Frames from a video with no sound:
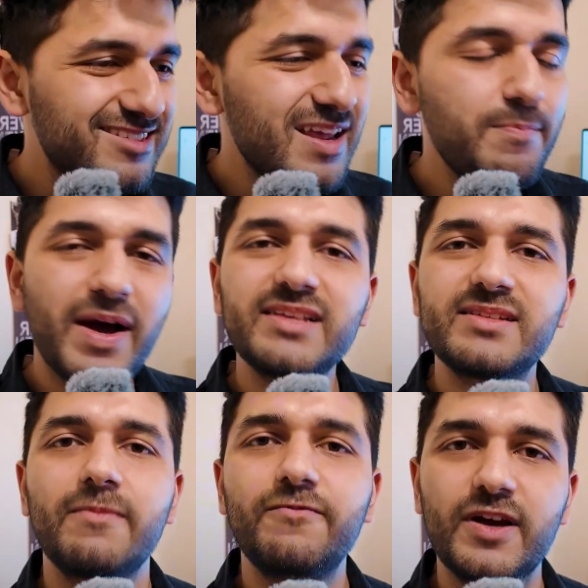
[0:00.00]

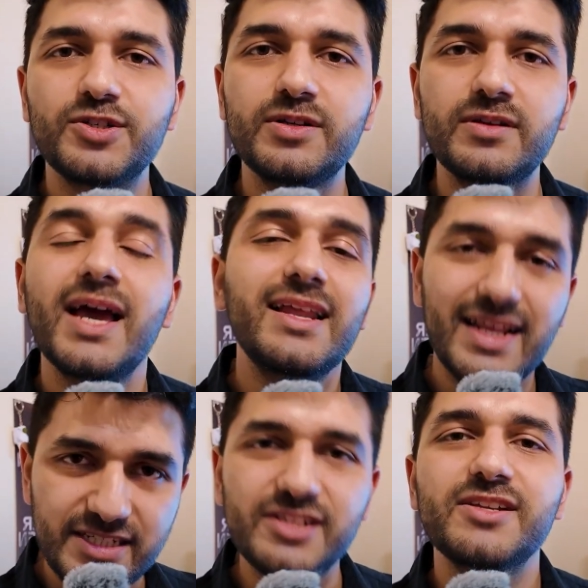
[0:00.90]
step-by-step fashion.
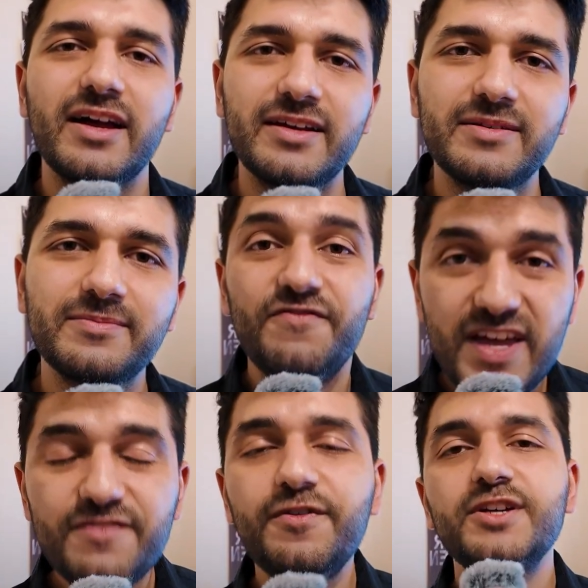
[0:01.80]
Let's get started. The
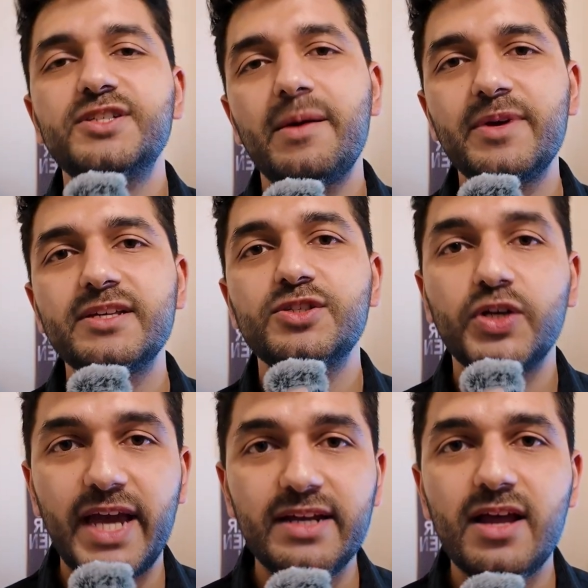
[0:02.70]
very first step is to
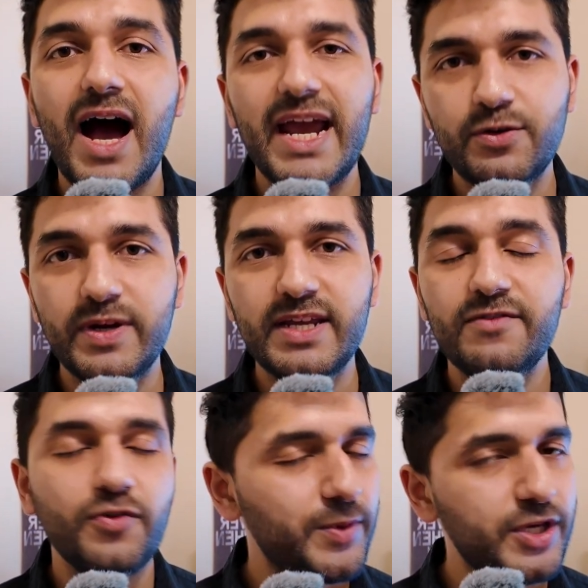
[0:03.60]
get
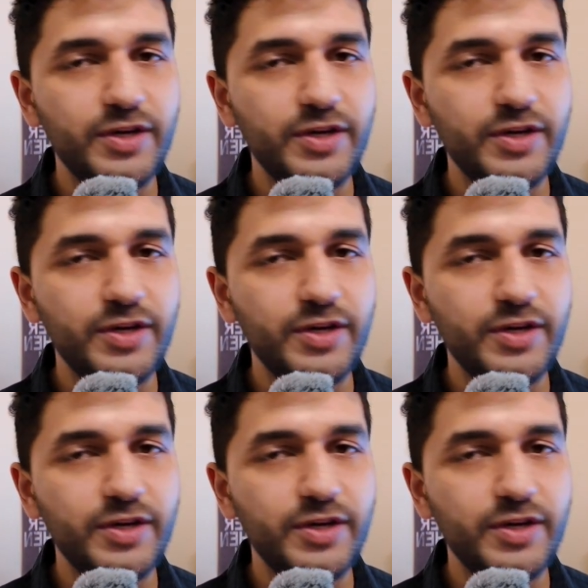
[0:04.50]
I20 from the